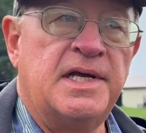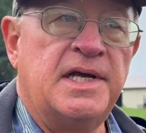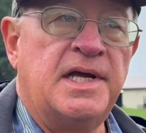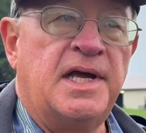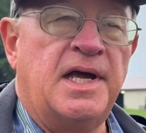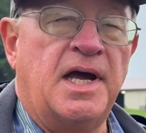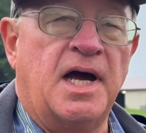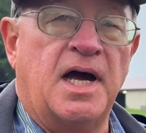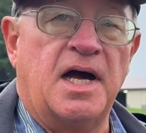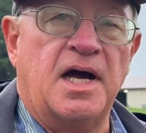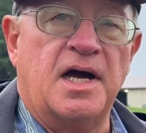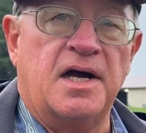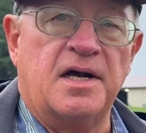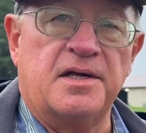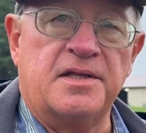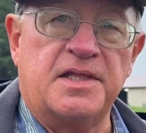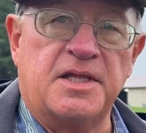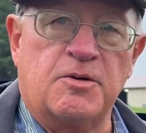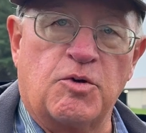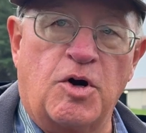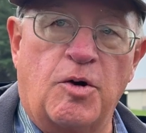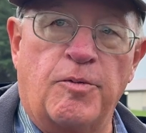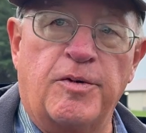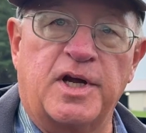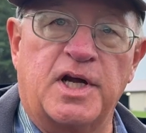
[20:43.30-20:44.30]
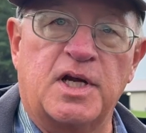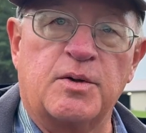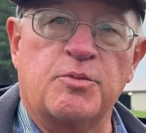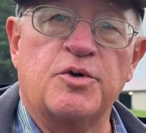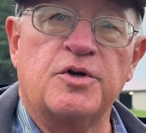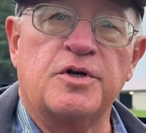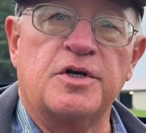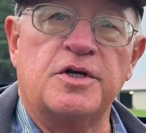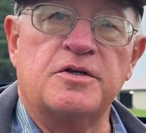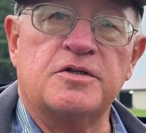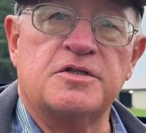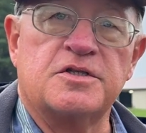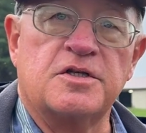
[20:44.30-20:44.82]
than what we could
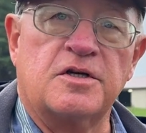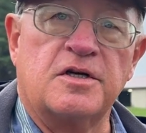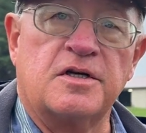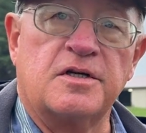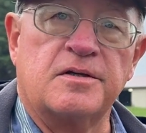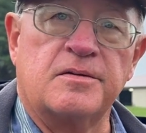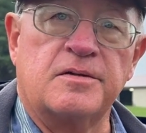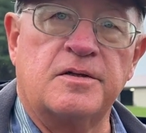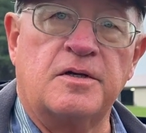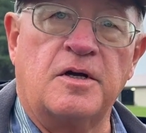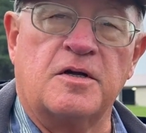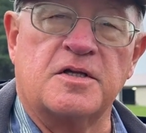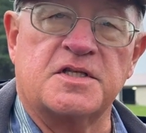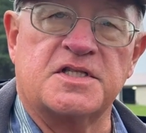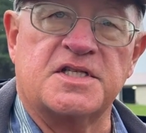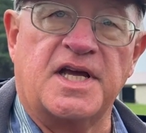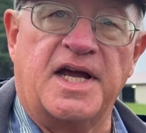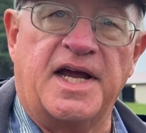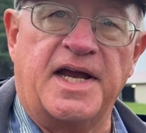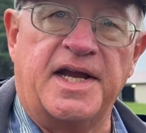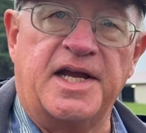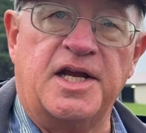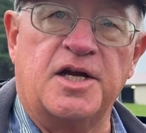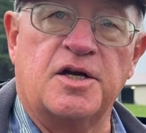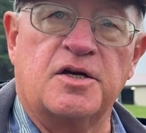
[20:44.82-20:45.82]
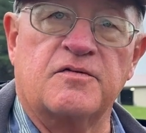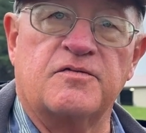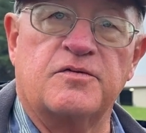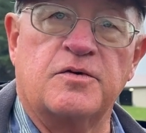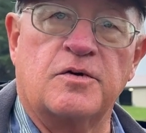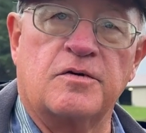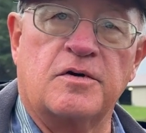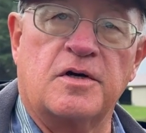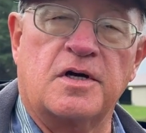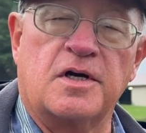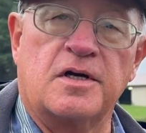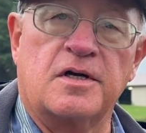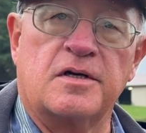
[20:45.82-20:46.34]
produce on site here
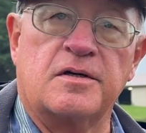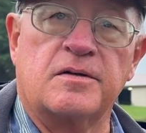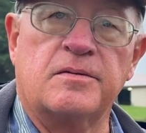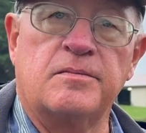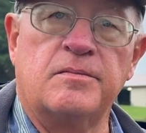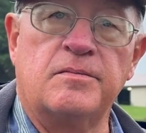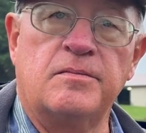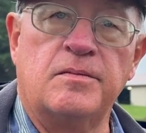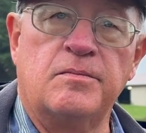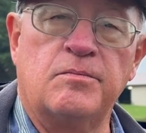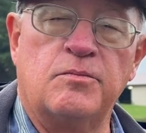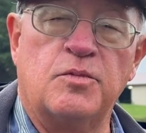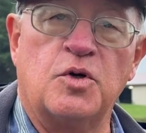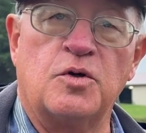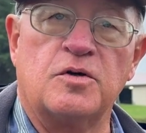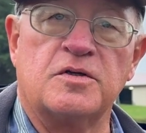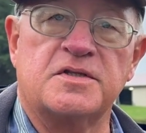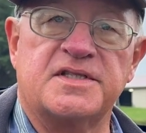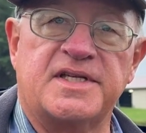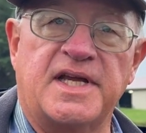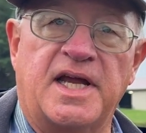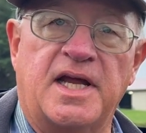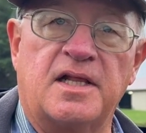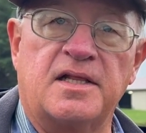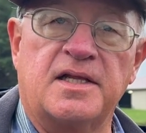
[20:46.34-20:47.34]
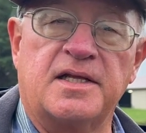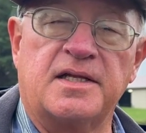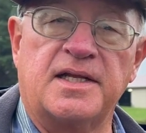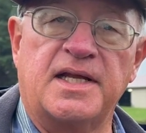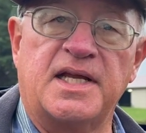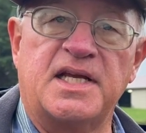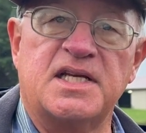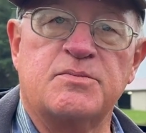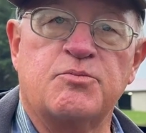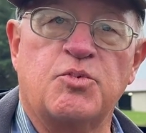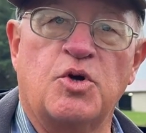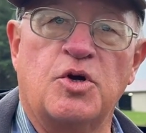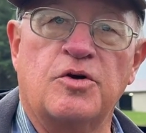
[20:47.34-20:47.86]
for our bull sale and
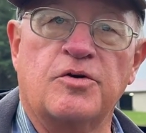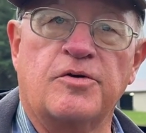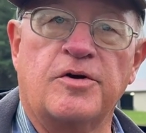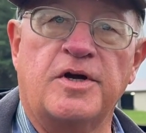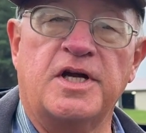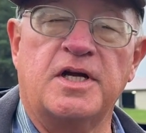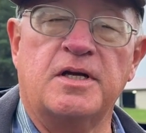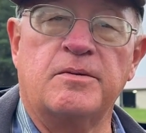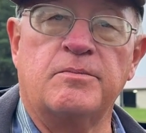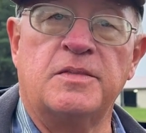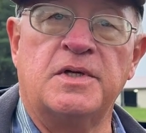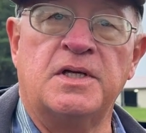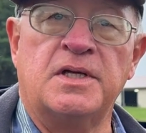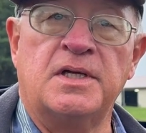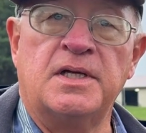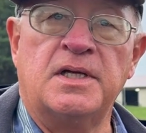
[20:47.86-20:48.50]
lease program.